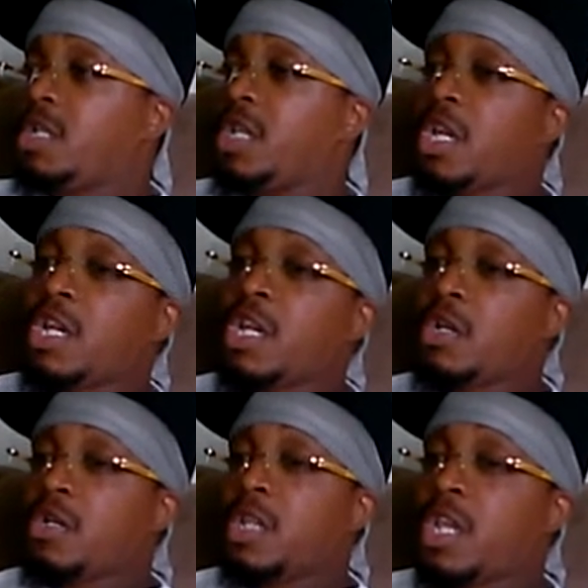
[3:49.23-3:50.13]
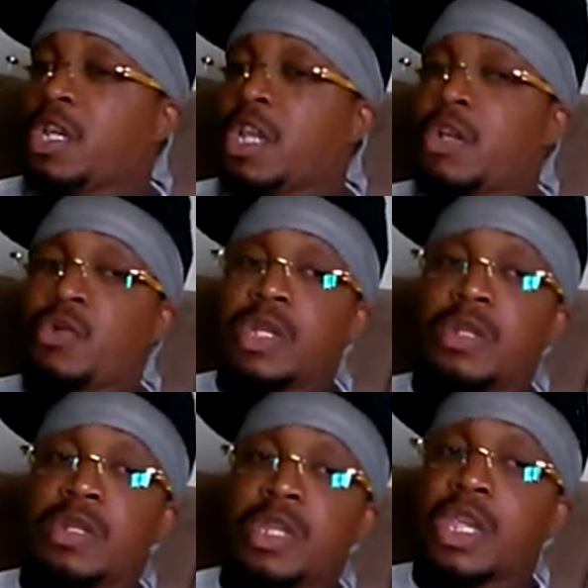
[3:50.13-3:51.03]
liquid
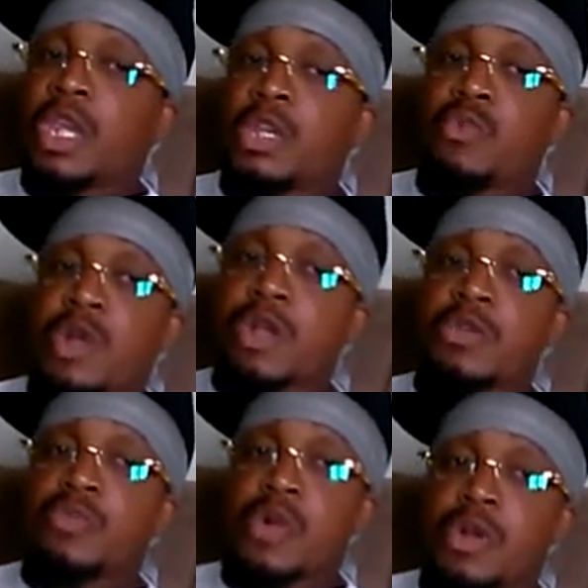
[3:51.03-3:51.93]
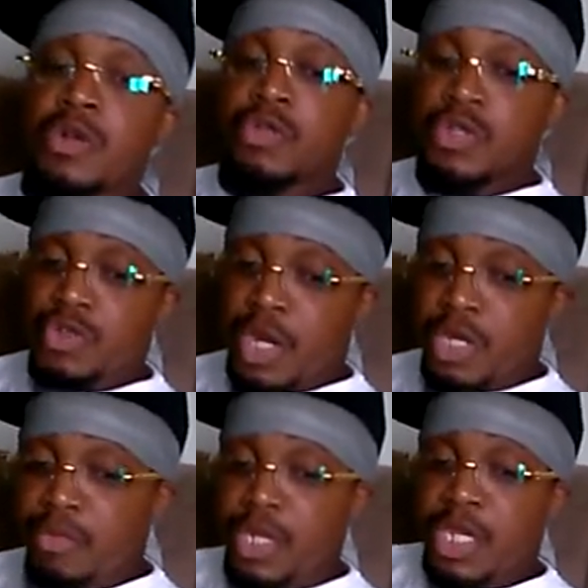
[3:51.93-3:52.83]
anywhere in the world. You can trade
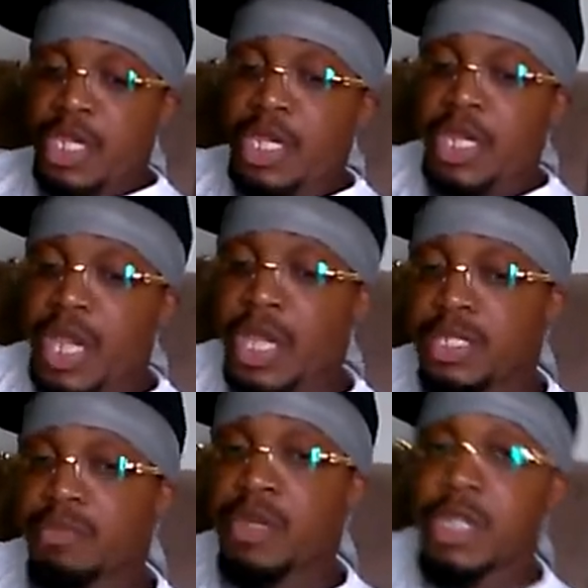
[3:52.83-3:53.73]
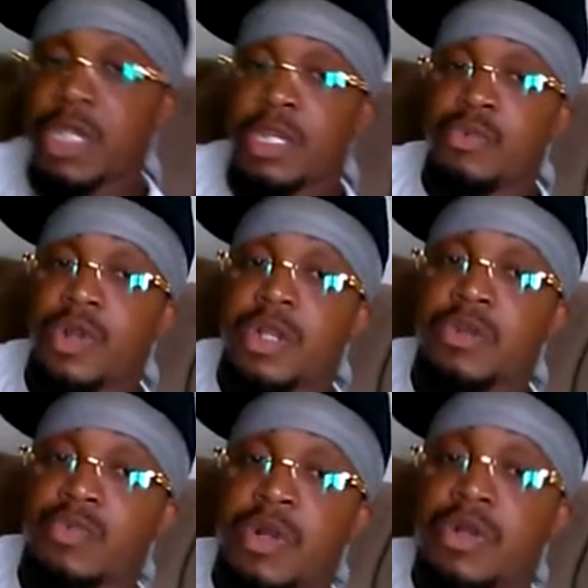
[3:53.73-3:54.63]
them in and get cash money anywhere in
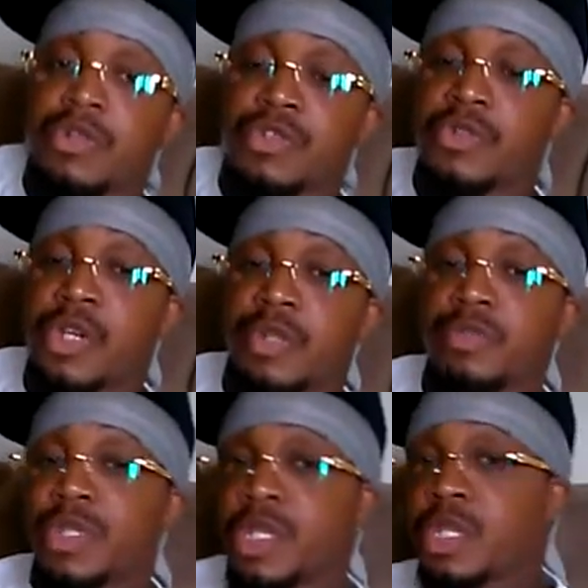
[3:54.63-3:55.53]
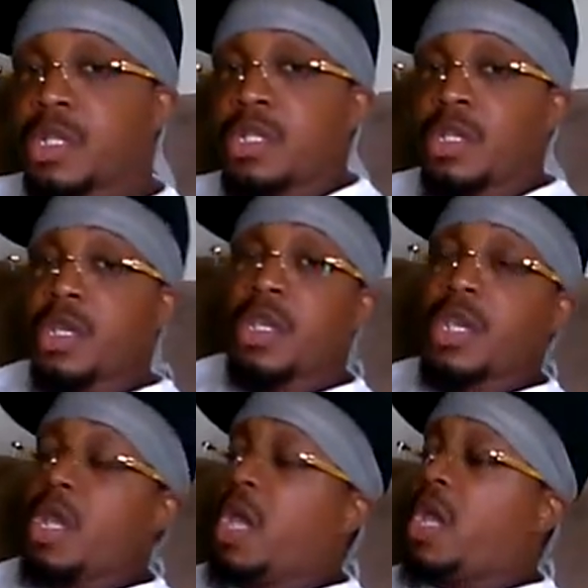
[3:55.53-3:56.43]
the world. You know what I'm saying?
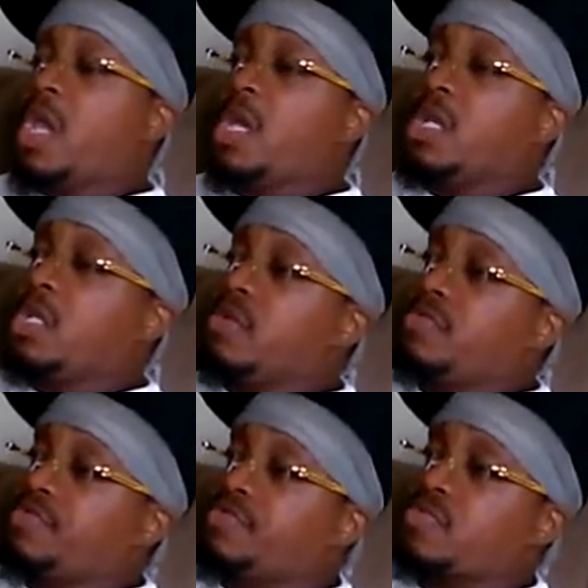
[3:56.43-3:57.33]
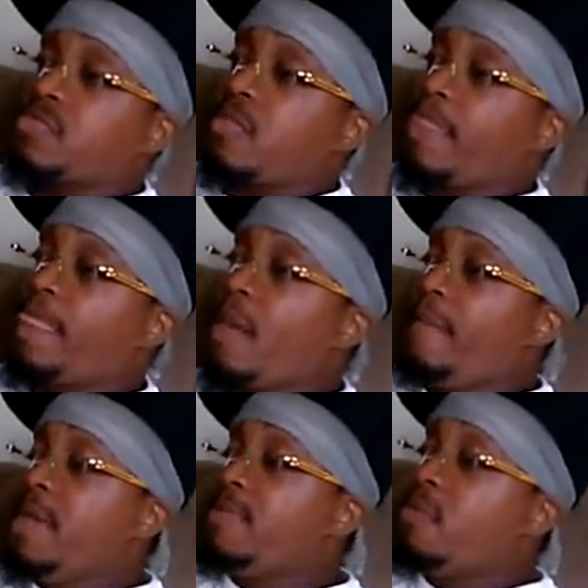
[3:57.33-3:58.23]
And
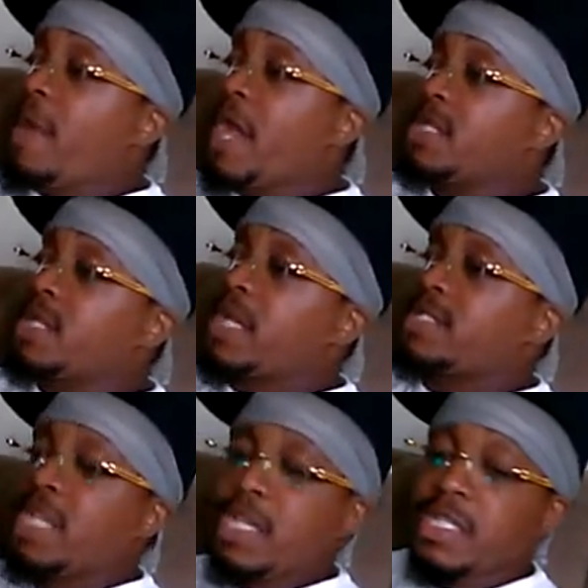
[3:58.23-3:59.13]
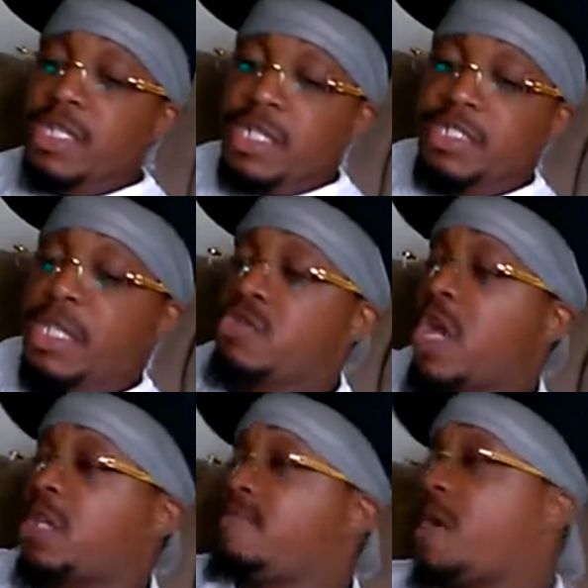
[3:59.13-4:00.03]
people might like say you
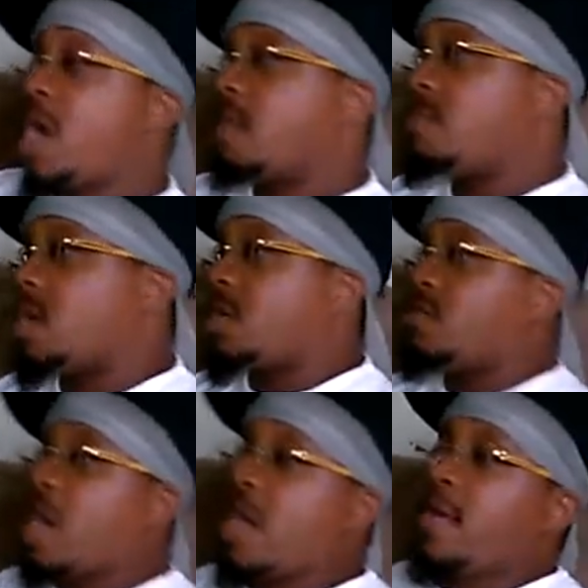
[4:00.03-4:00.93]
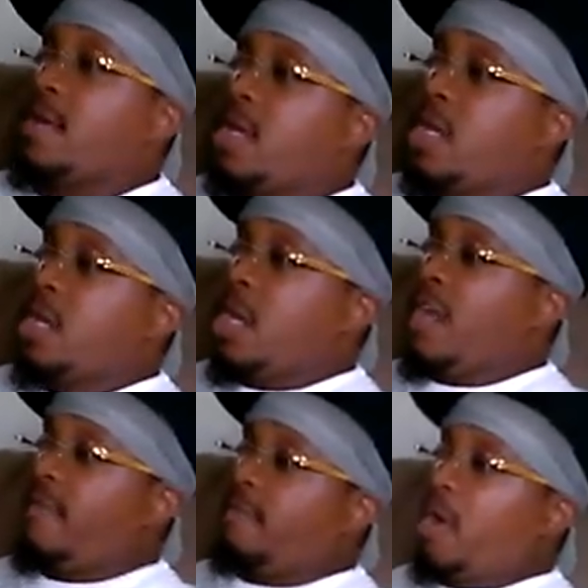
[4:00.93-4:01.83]
got the bond market, right?
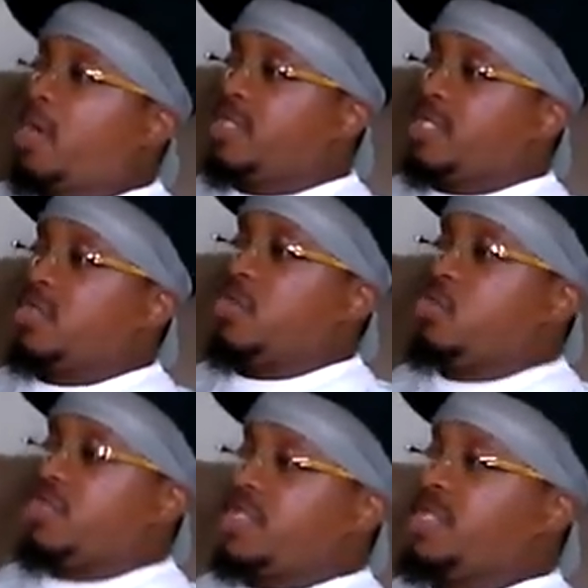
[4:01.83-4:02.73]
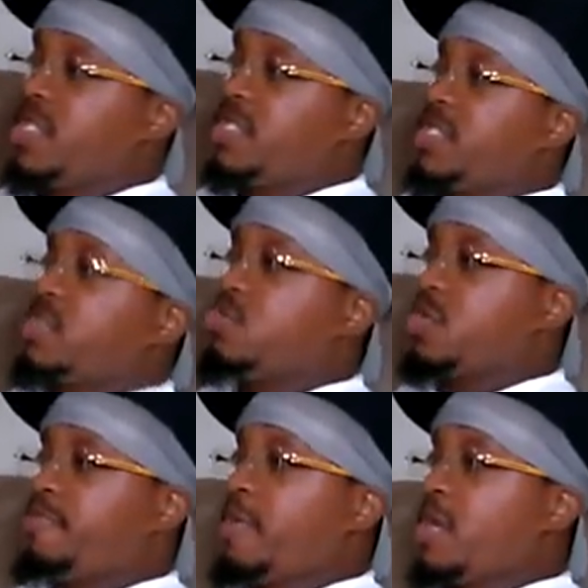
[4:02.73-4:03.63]
If a person who's a citizen
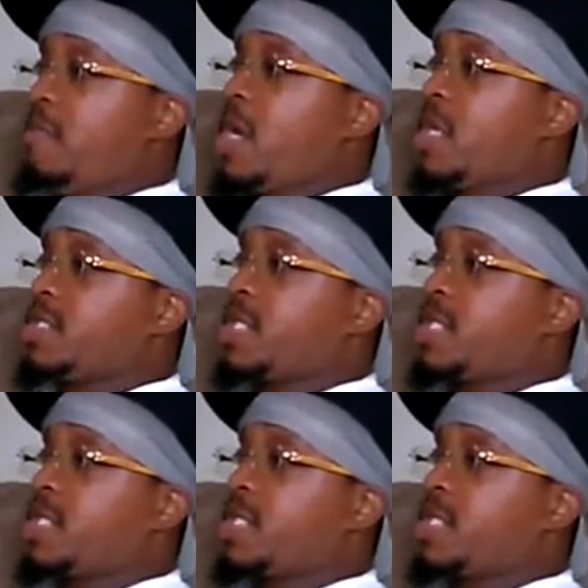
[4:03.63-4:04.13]
who's spending money in this